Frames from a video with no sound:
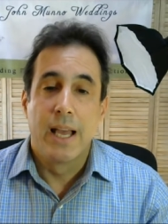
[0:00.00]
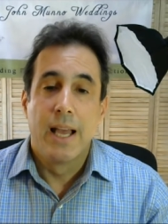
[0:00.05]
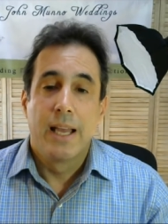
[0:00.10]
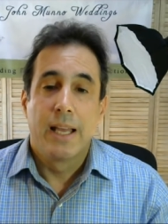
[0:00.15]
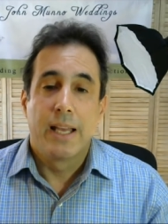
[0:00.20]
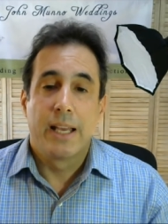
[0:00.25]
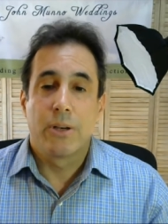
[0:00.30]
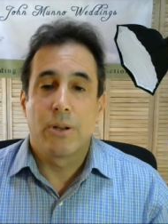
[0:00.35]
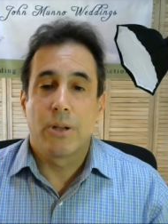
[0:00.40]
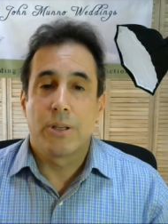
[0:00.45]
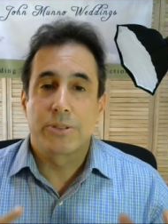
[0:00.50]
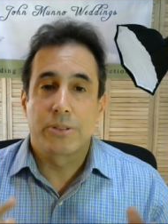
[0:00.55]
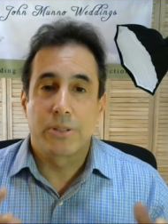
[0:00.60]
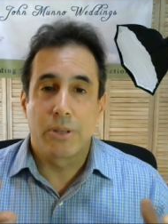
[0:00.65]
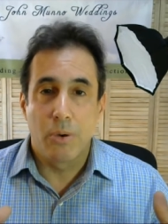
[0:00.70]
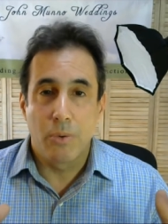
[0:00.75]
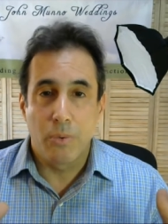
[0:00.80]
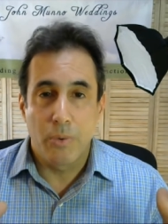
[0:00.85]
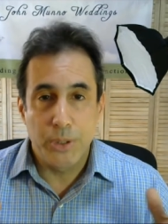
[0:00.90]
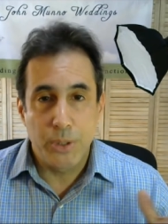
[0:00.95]
And
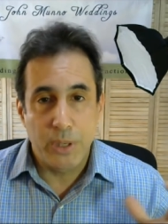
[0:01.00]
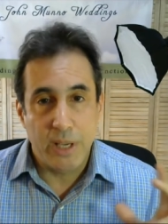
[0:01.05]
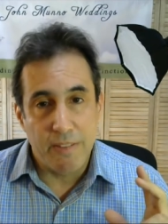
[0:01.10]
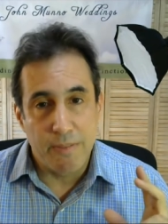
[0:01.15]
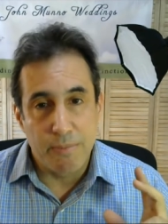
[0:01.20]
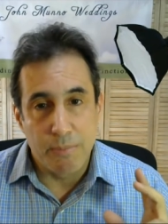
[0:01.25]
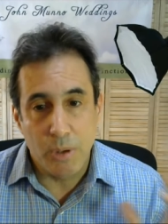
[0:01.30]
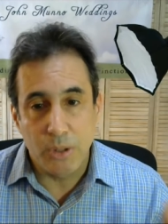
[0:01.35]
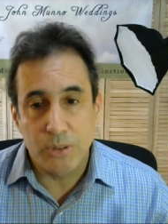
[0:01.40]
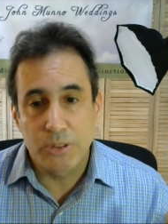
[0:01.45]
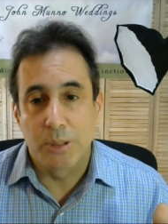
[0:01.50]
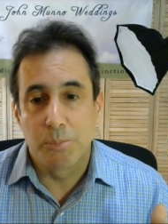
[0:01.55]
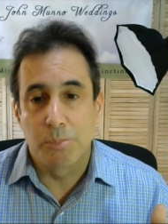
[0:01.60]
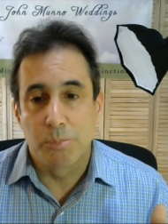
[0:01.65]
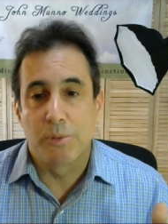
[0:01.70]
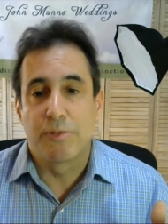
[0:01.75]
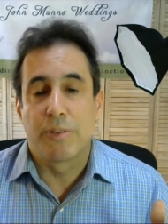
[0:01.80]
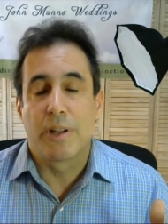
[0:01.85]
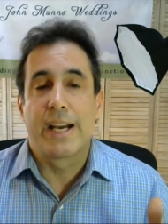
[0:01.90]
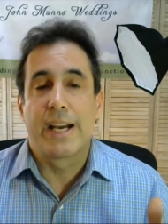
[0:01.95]
also, when you have
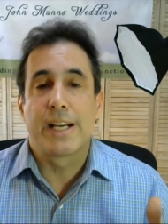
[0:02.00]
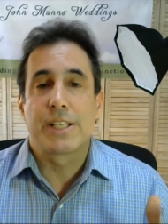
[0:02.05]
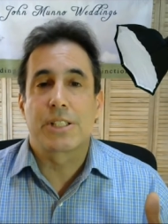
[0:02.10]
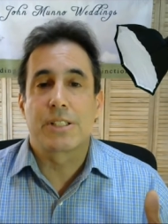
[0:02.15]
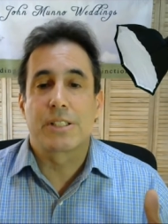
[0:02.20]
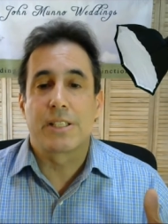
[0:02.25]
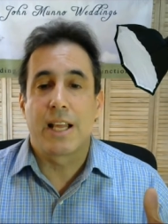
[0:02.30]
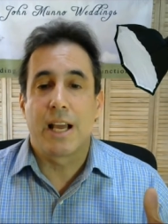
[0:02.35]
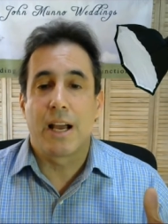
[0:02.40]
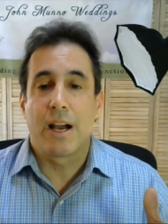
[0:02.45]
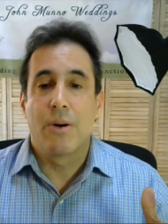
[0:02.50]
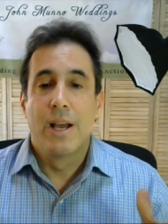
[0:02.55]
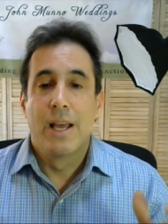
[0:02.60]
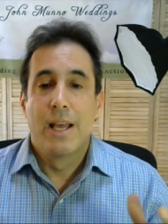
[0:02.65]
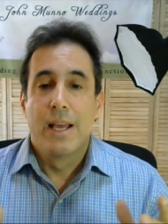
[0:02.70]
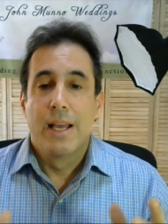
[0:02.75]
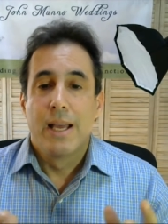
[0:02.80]
multiple flashes now,